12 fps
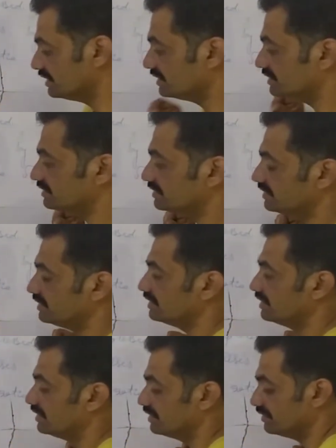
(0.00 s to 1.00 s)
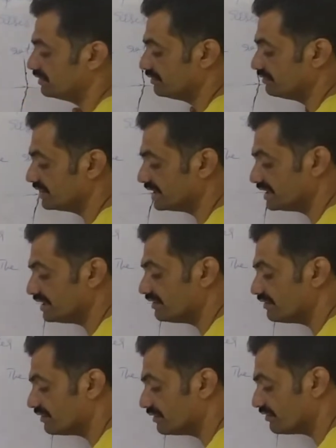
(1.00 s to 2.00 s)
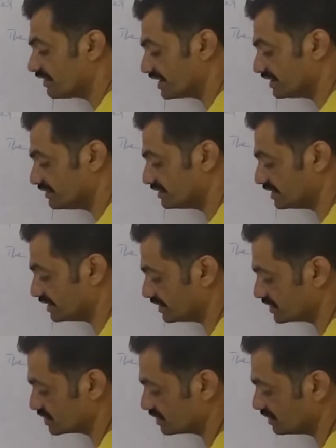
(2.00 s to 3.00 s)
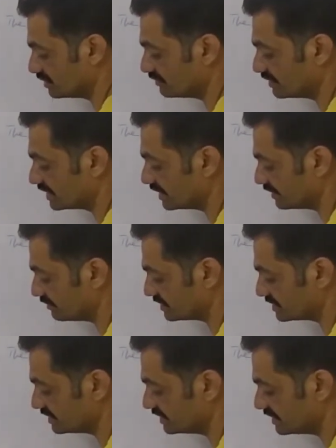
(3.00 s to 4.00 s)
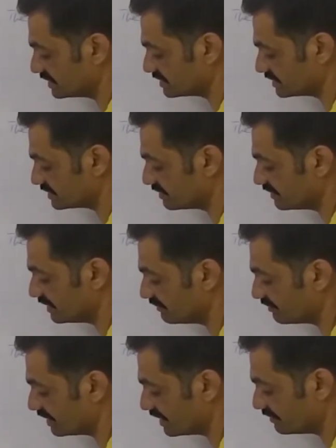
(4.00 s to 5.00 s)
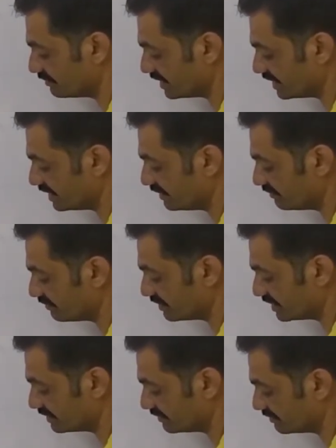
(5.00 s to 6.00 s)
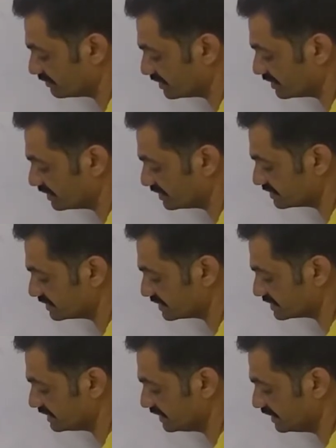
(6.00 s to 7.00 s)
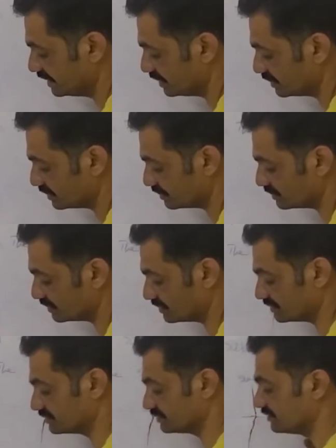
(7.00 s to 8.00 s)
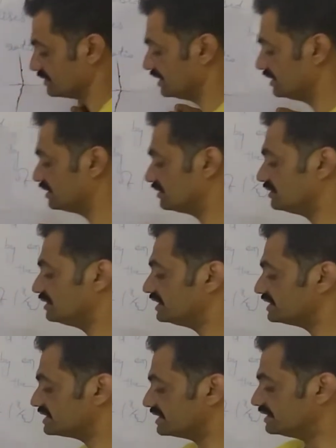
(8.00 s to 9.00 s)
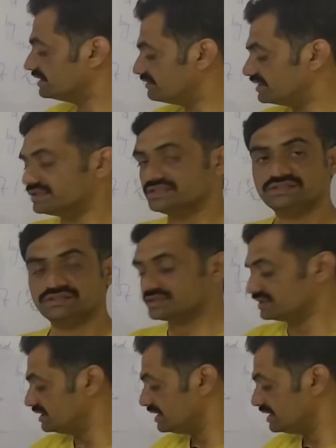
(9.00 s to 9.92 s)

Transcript: here we can find out the ratio, or we can represent it as 75 by 136 root 2. Now let's divide this.